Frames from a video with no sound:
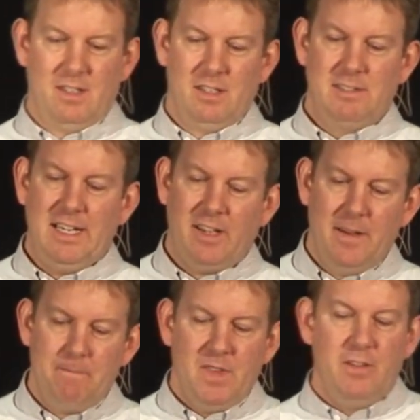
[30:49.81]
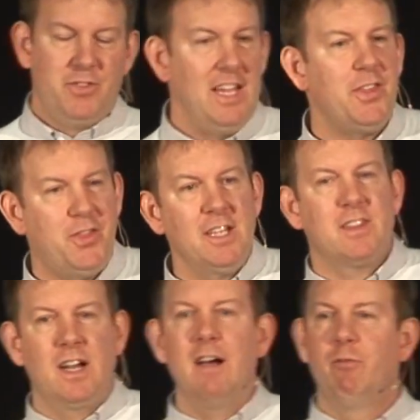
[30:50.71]
Like, if they think
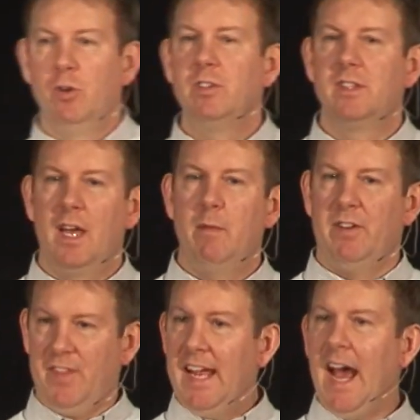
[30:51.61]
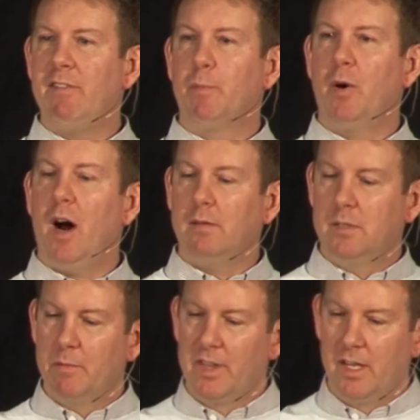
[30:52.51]
that I've wounded them, if they have a
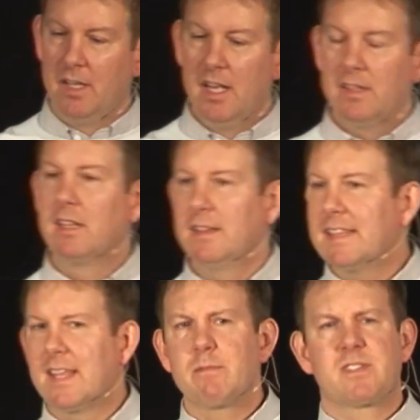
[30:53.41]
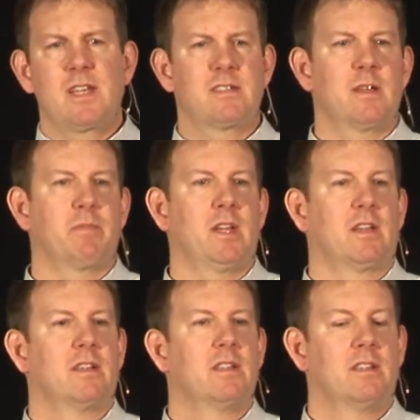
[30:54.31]
problem, then let them say something.
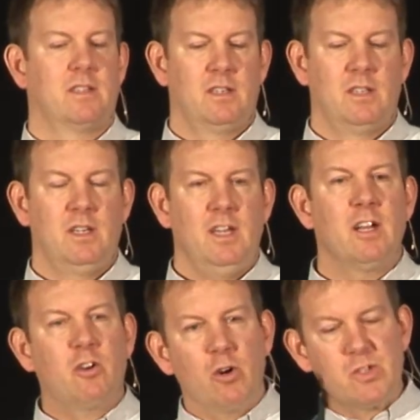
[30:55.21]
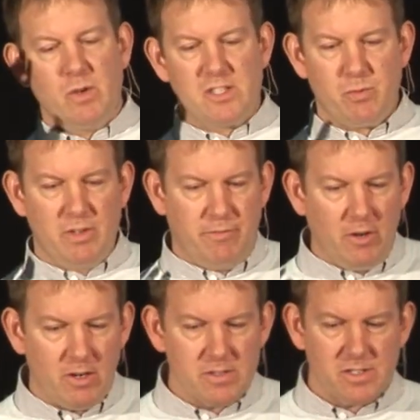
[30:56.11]
And of course, when it's
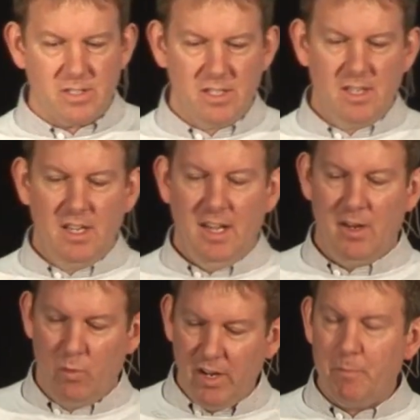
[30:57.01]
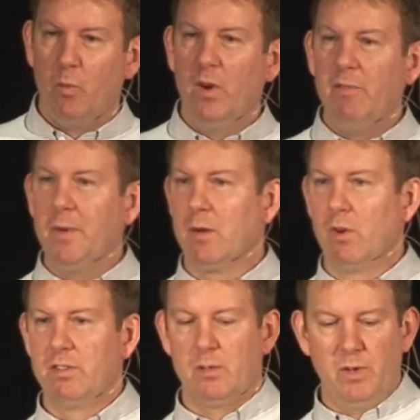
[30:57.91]
reversed, and we've been
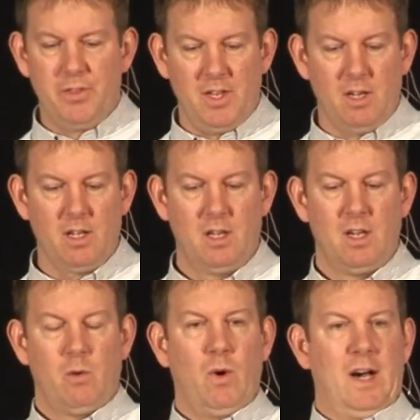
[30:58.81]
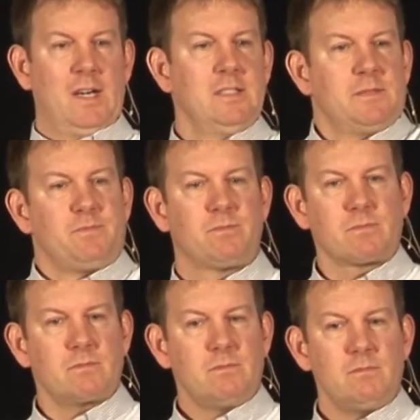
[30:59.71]
wounded, we think, well,
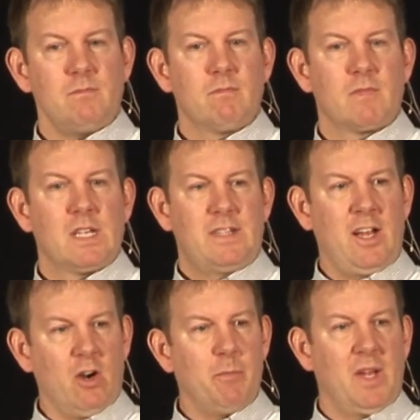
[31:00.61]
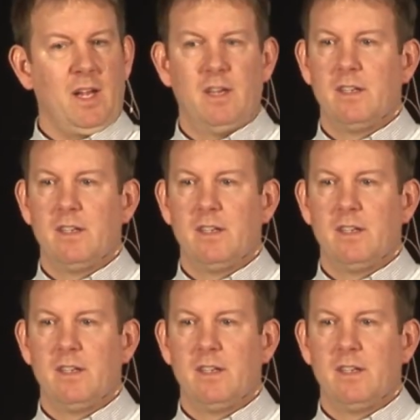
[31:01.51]
they hurt me.